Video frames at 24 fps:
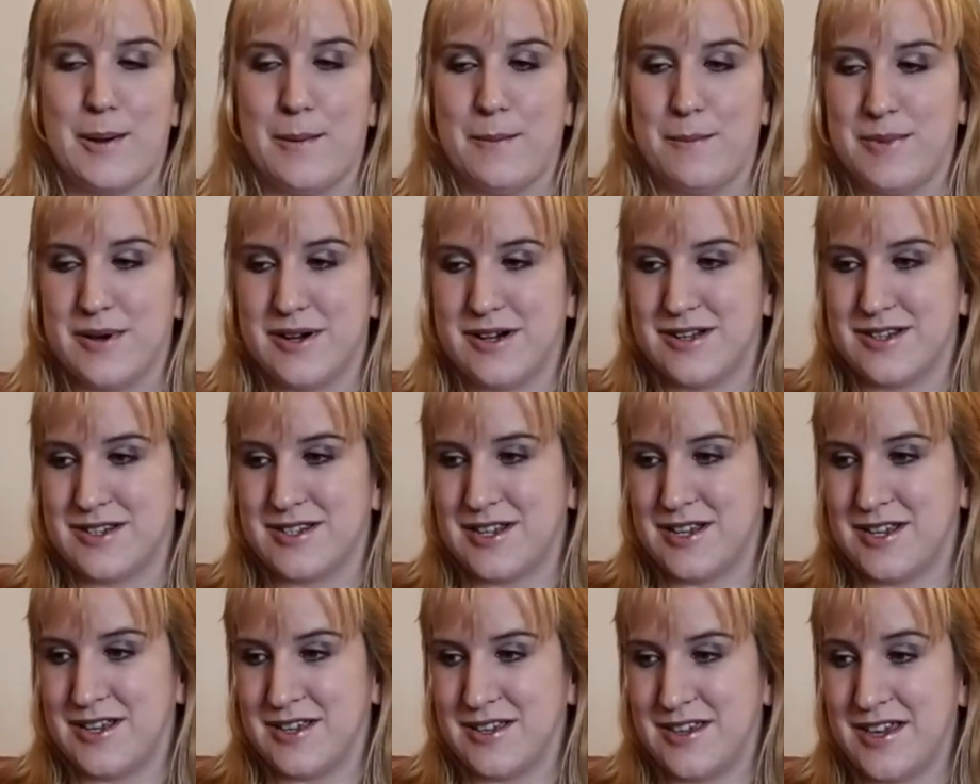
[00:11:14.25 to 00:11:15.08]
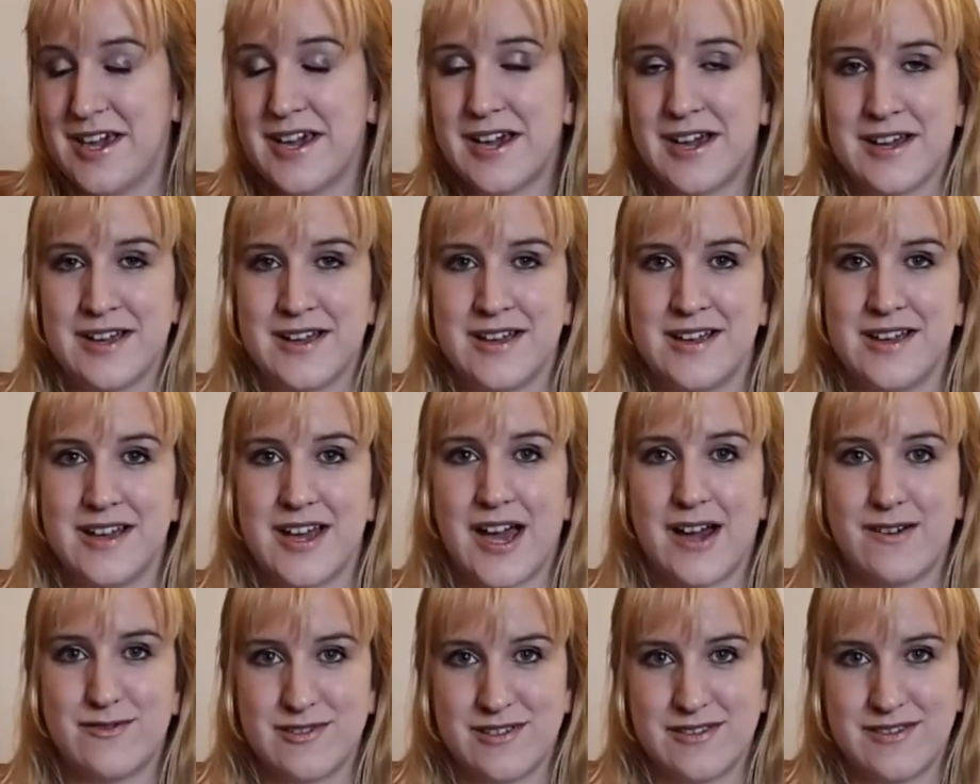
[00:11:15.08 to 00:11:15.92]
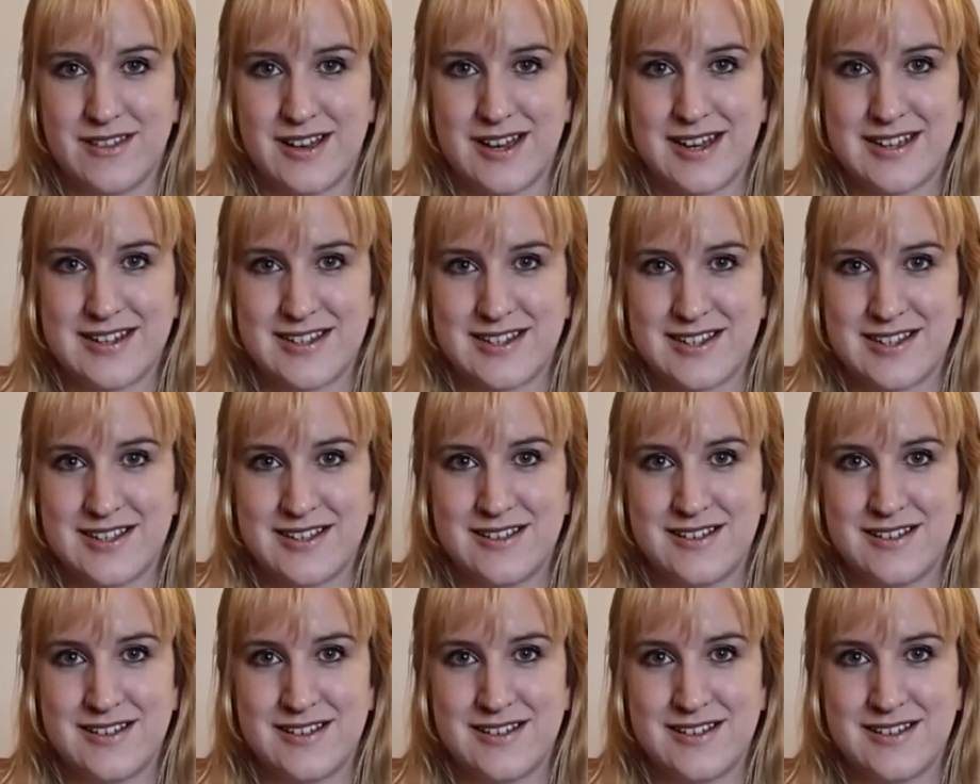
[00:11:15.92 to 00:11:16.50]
But yeah, other than that,